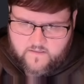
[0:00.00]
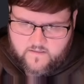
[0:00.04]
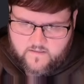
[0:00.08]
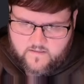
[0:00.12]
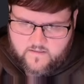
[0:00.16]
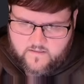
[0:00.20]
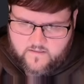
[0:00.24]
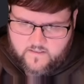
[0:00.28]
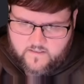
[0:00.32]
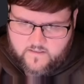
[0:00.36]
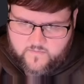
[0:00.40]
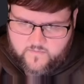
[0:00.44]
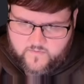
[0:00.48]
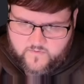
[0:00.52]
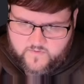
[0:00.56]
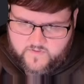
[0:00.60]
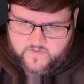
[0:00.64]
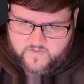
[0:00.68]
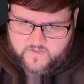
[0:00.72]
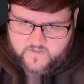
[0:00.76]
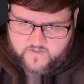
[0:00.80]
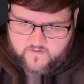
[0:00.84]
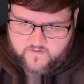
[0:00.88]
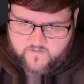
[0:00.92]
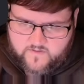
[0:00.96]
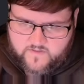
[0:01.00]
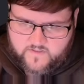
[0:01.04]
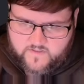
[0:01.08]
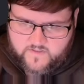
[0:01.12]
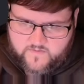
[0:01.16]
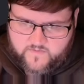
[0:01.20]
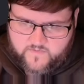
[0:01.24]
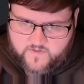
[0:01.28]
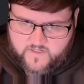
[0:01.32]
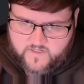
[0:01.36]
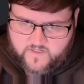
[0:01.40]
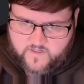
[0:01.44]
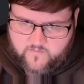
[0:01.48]
Current hit points increase
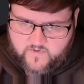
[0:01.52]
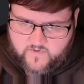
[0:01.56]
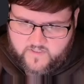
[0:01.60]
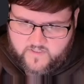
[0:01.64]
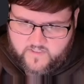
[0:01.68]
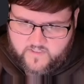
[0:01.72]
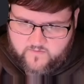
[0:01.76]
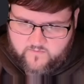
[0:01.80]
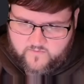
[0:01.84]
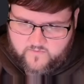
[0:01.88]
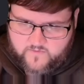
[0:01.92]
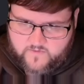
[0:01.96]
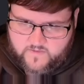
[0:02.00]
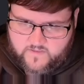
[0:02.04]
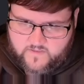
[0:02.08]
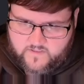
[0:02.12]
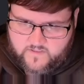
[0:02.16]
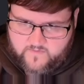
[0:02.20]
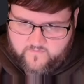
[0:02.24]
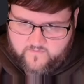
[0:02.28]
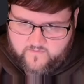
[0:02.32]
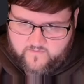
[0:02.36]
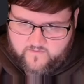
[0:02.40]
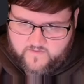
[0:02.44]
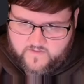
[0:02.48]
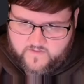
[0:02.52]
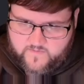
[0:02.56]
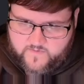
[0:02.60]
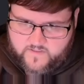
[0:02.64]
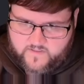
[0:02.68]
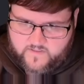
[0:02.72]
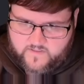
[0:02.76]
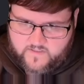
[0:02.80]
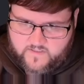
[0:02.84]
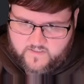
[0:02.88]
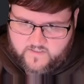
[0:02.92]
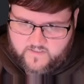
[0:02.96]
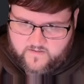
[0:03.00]
by a number equal to the level of the spell
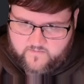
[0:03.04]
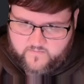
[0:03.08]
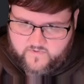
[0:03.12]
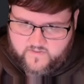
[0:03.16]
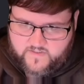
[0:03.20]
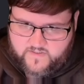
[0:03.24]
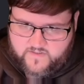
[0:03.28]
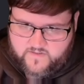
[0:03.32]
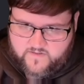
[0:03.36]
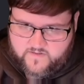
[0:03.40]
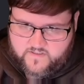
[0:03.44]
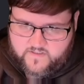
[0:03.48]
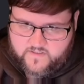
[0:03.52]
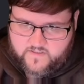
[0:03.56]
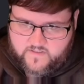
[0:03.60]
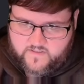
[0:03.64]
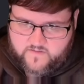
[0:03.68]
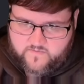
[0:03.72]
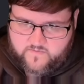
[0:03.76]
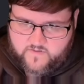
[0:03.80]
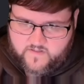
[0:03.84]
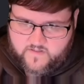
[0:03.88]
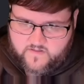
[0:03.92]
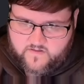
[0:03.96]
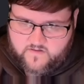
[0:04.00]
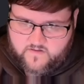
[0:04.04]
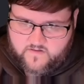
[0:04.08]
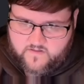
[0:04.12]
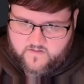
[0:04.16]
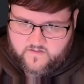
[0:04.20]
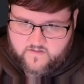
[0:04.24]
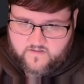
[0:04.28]
slot plus your intelligence modifier.